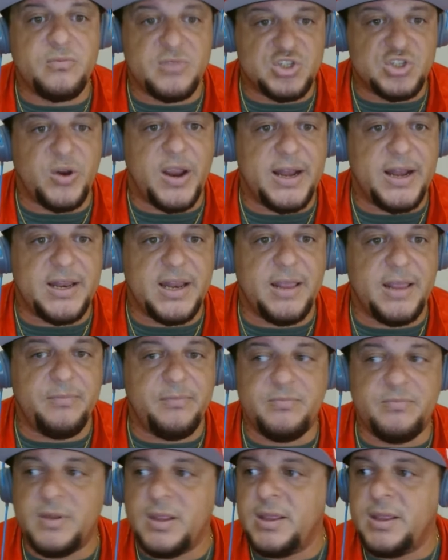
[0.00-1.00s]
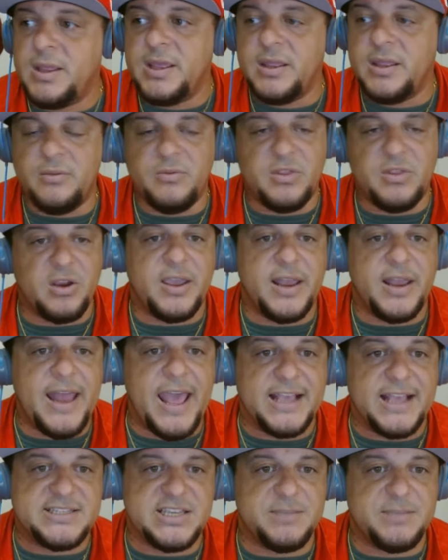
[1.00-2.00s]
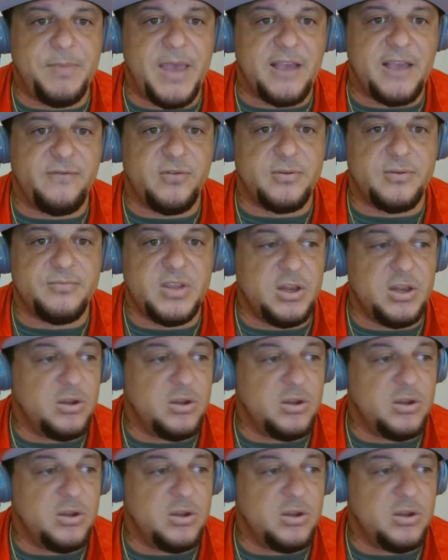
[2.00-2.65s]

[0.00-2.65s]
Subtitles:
traded and they're getting assets back from him.